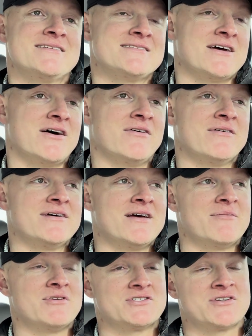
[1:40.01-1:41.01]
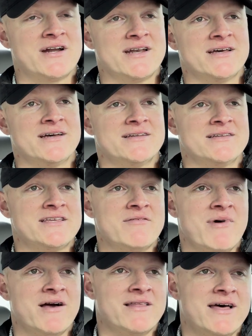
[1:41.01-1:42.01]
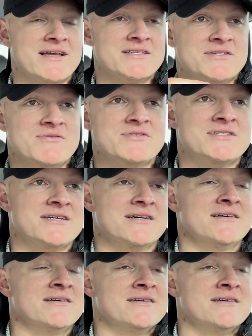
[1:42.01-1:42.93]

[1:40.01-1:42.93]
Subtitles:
So I'm just trying to get my legs used to